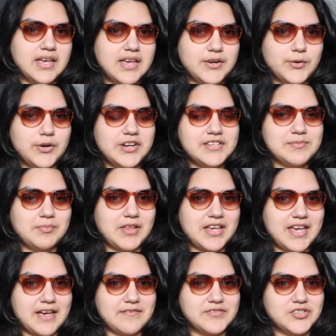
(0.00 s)
In order to play
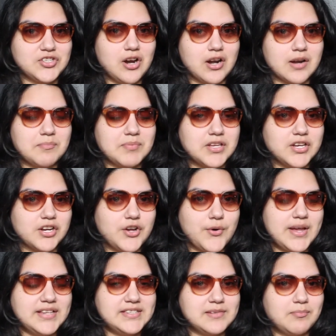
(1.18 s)
F sharp, you're
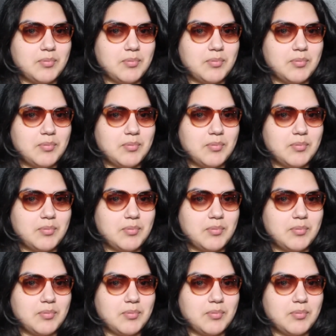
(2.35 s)
going to